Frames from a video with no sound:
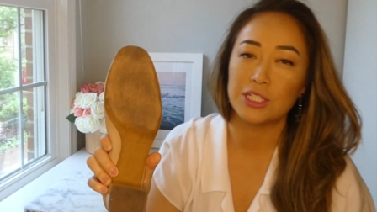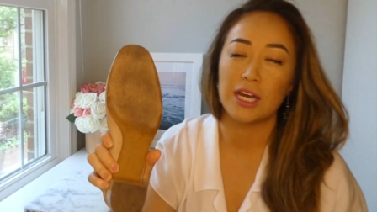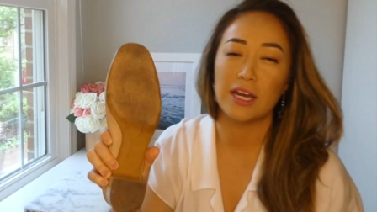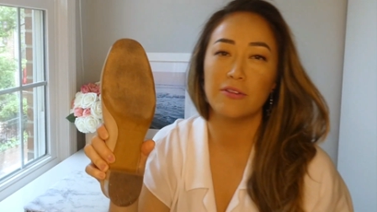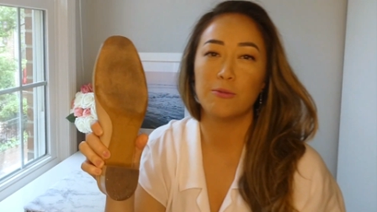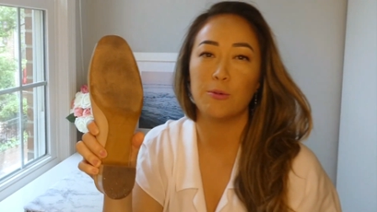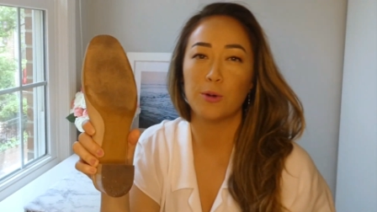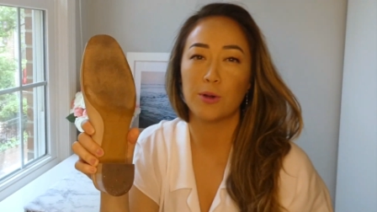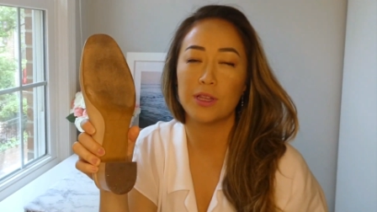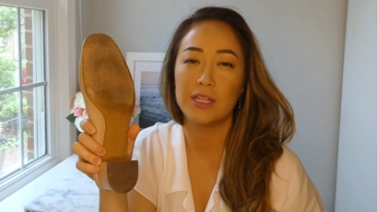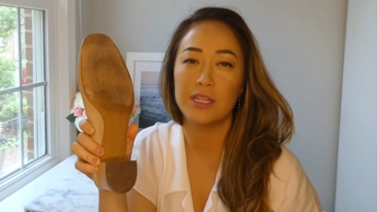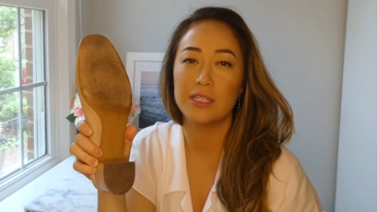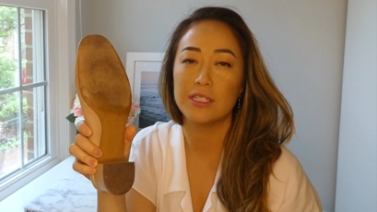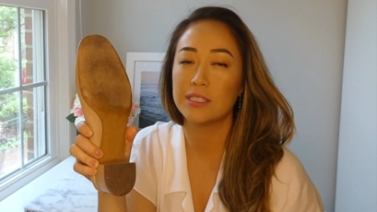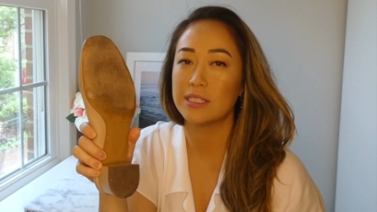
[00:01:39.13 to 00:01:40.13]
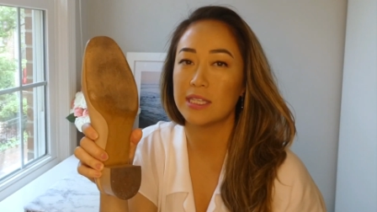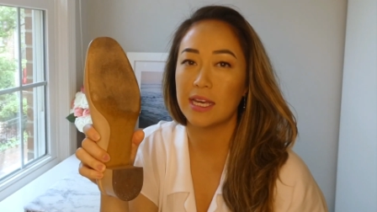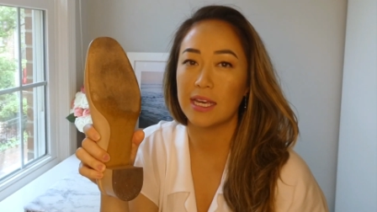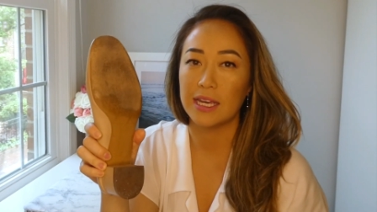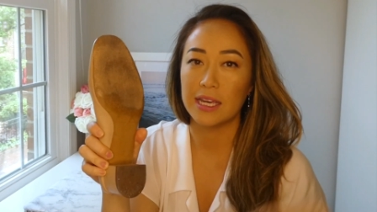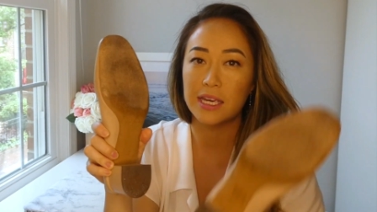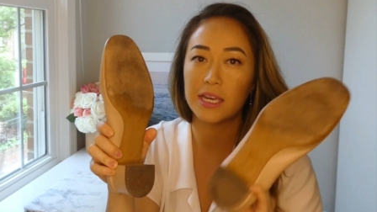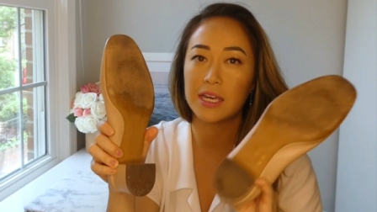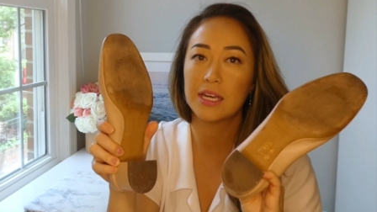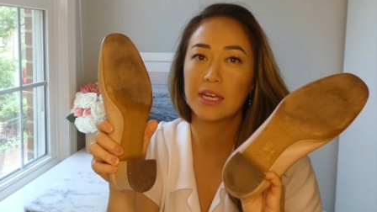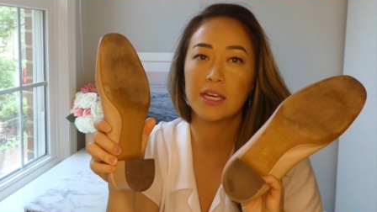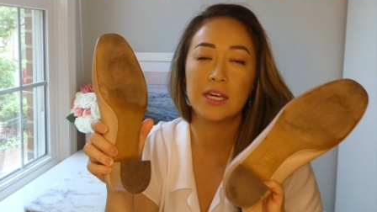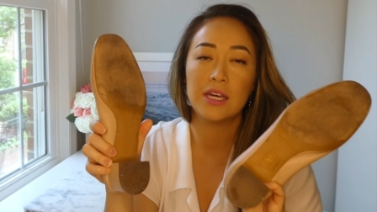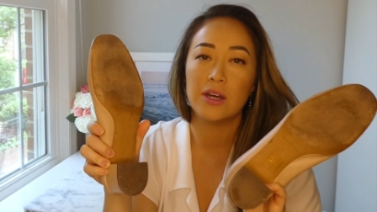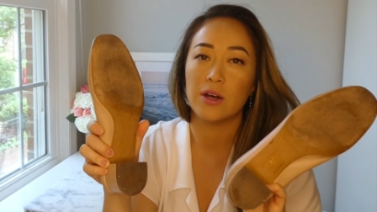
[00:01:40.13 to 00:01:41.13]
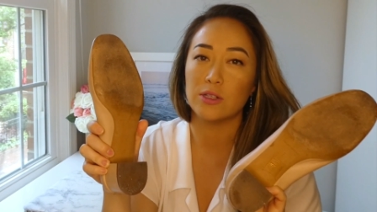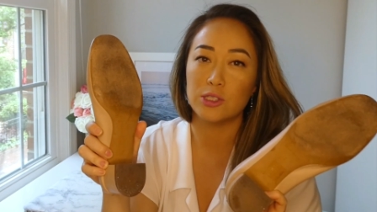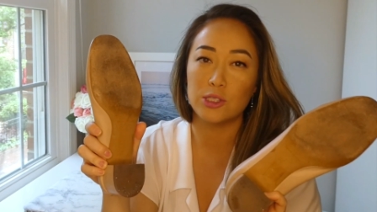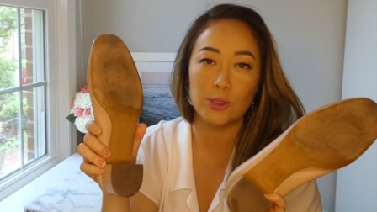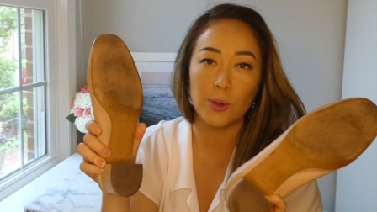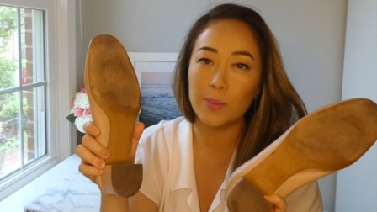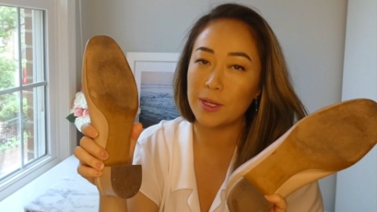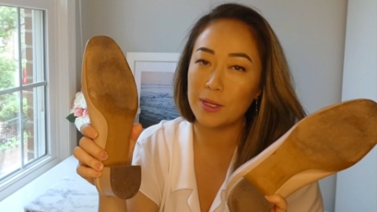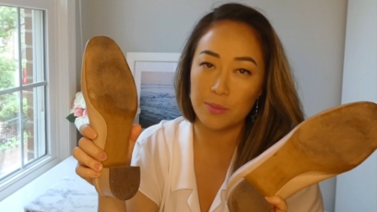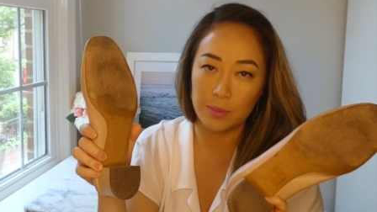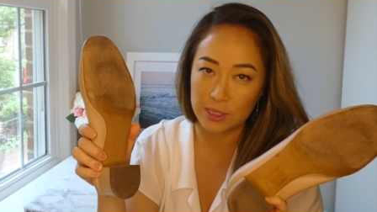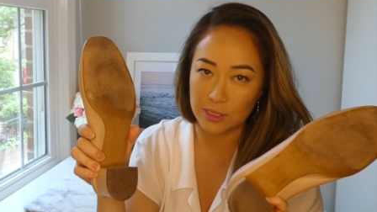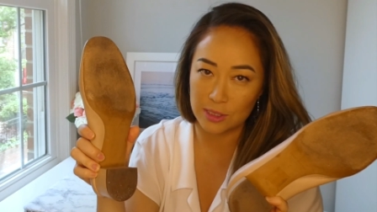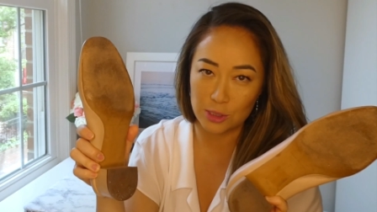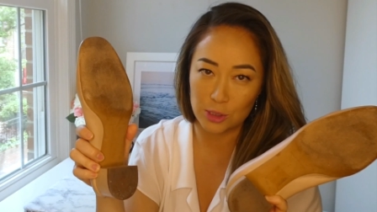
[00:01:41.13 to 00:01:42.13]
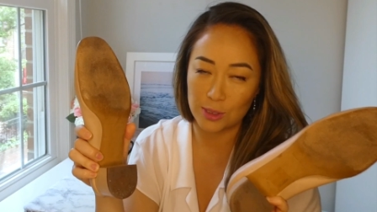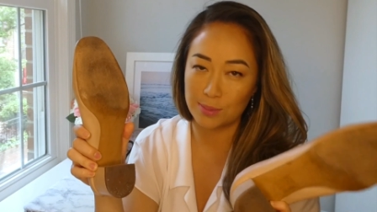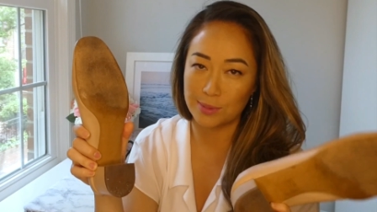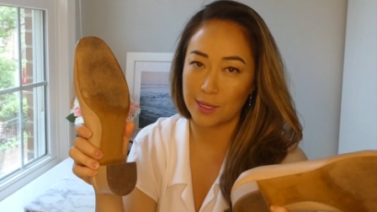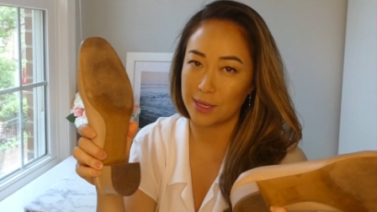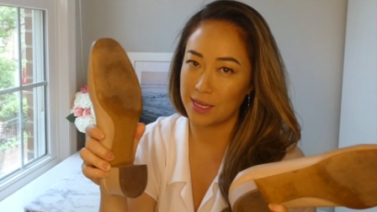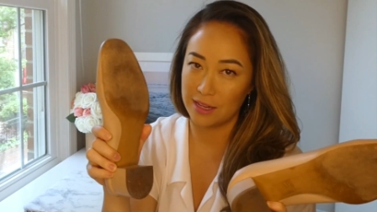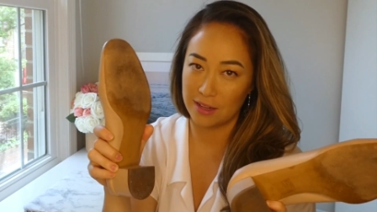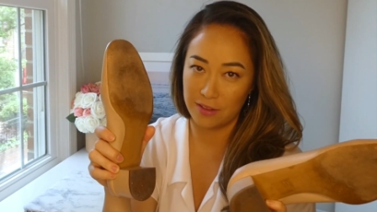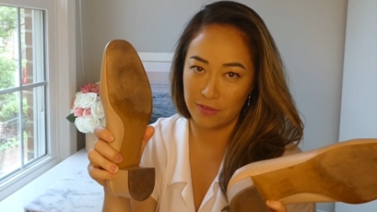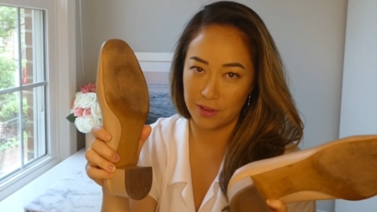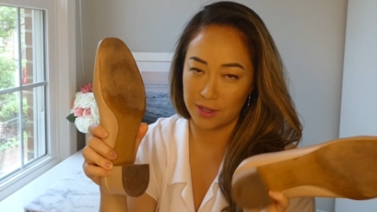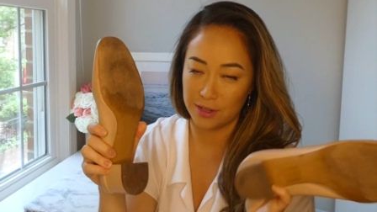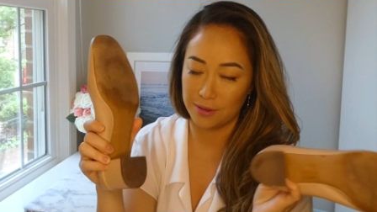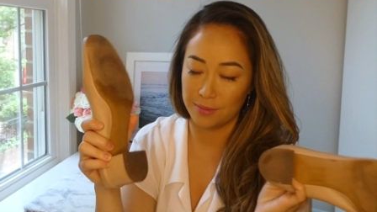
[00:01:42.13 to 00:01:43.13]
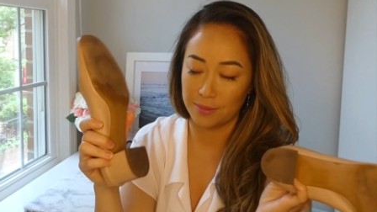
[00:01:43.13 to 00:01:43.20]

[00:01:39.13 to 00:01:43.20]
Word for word: I've worn these like on so many business trips, I can't even